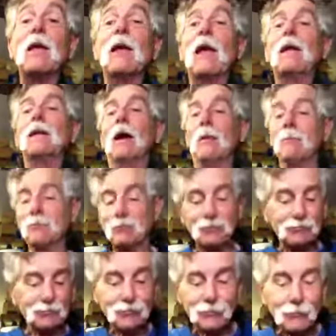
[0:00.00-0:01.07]
Anyhow,
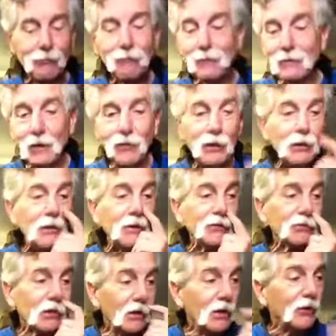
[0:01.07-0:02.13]
there it
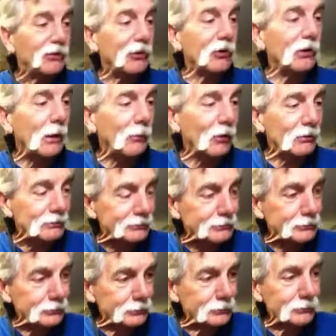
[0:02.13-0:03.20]
is. Serial number
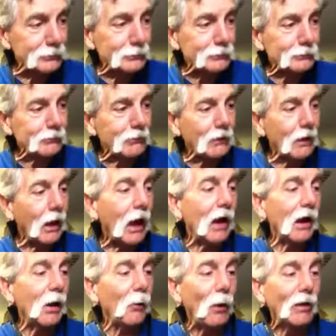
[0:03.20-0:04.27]

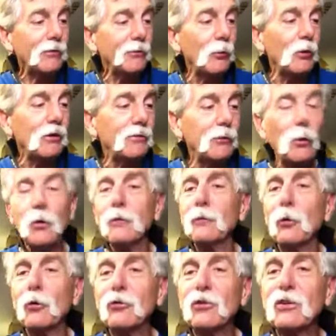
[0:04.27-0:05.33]

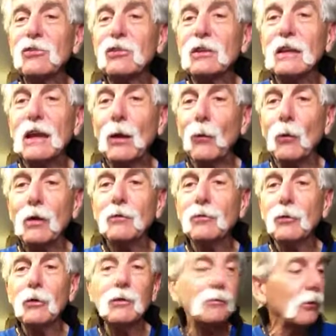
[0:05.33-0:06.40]
144-468.
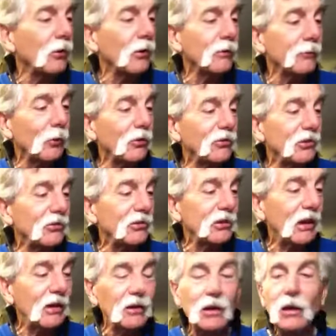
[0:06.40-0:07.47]

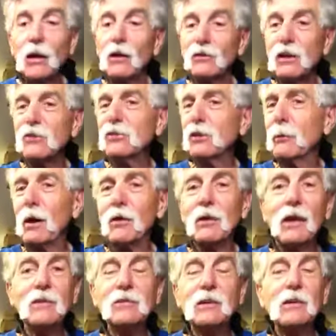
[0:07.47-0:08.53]
144-468. Dates at about
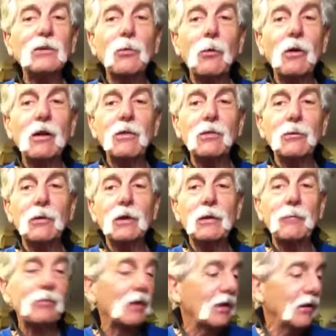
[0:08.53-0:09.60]

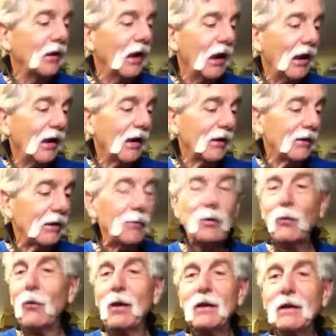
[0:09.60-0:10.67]
1923.
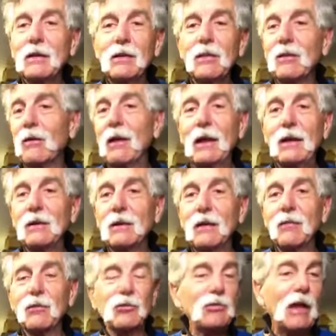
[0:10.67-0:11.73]
Coming right into their heyday
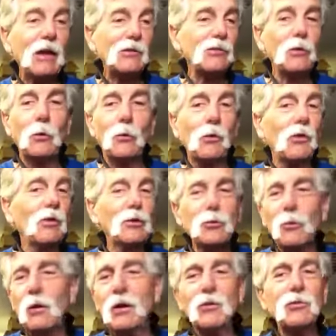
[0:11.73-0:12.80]
of the saxophone world. The
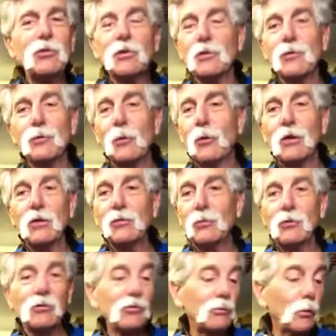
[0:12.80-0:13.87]
20s to the 40s
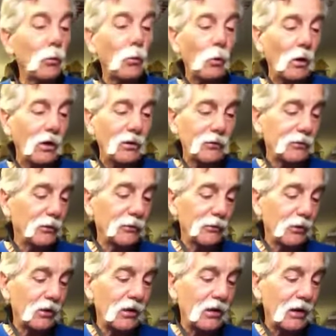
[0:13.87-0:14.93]
were just wonderful for
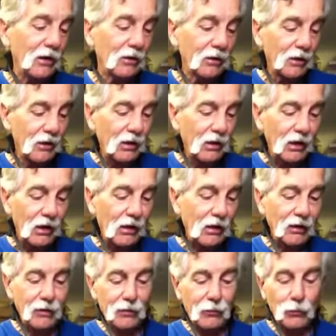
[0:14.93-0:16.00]
CONN.
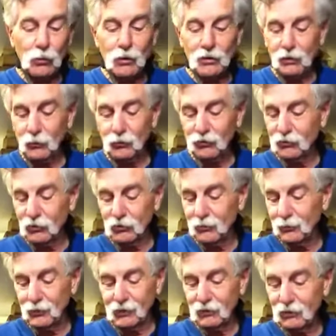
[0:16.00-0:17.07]
The quality was just
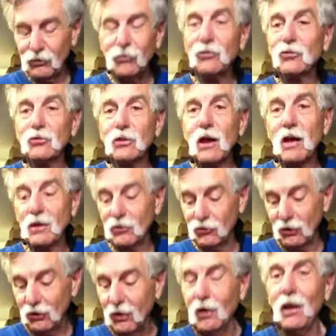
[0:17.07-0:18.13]

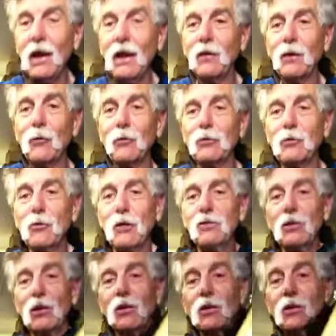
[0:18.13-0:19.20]
astonishing. And what's
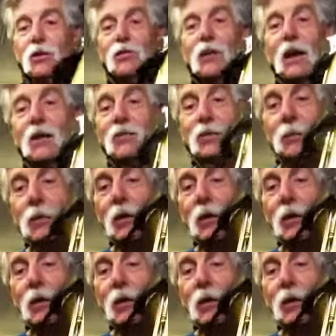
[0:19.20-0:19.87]
crazy, look at the size.